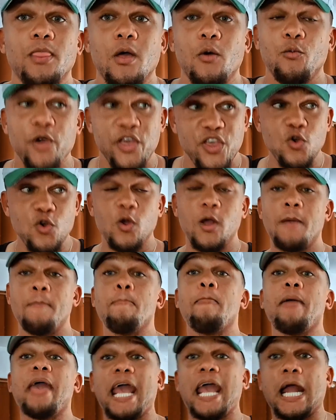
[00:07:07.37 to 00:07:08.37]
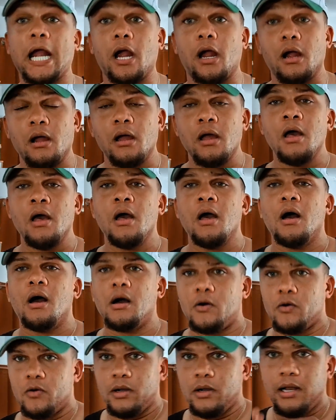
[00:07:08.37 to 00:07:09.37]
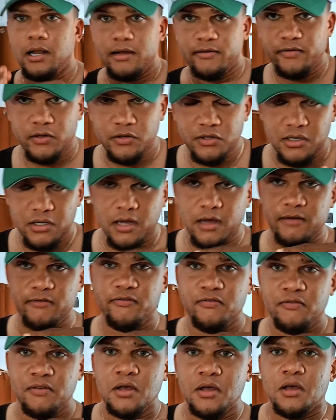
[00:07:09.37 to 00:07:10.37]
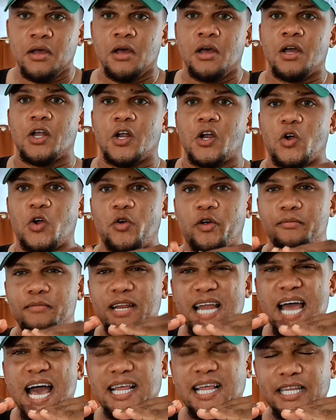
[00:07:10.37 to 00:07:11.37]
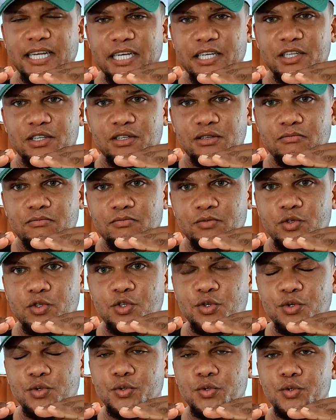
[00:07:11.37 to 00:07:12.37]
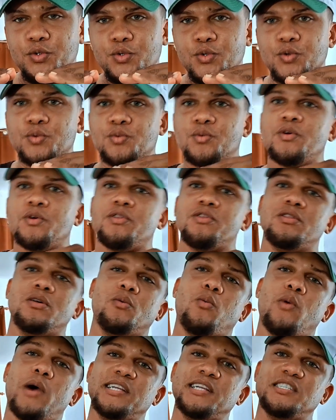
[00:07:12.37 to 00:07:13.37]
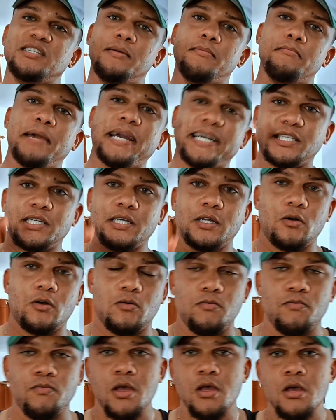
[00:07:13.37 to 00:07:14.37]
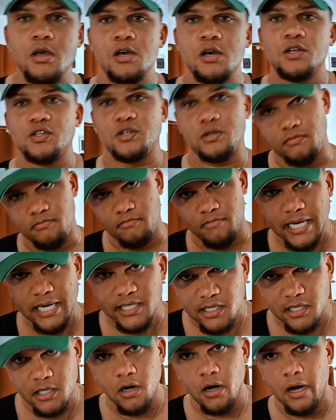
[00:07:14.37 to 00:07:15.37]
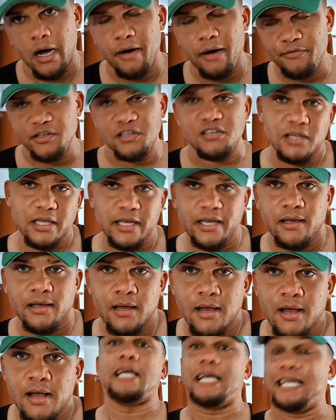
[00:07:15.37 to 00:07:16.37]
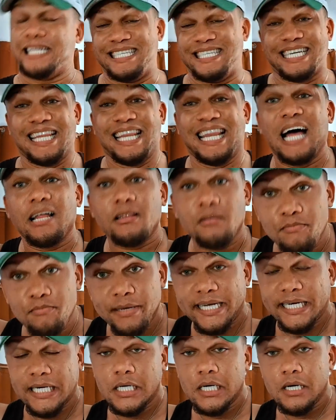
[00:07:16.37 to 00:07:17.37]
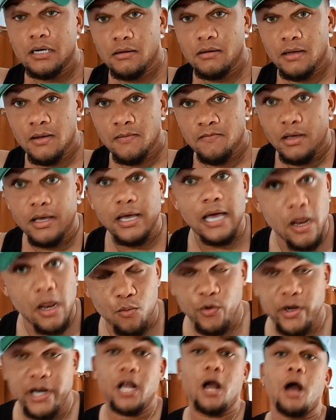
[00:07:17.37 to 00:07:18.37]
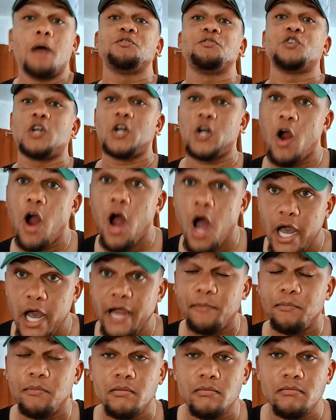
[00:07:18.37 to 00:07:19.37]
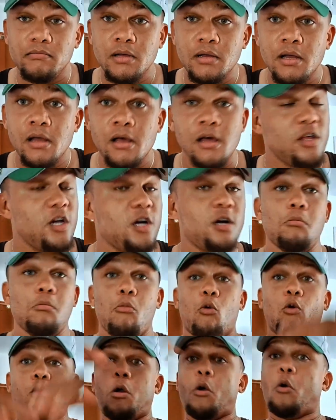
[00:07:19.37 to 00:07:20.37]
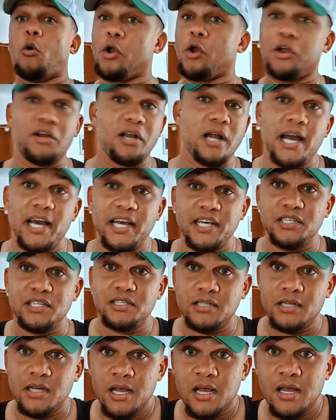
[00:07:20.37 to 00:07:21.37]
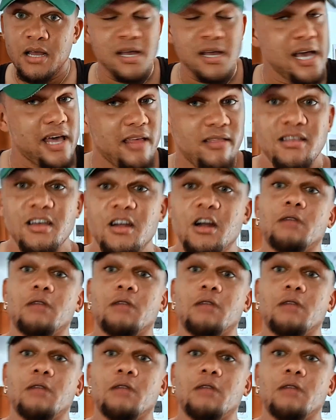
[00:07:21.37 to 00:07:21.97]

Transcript: when you compare our levels of criminalities to the ones in Mexico, so Mexico, obviously, it's a lot bigger. And when it comes to crime, they're more organized, and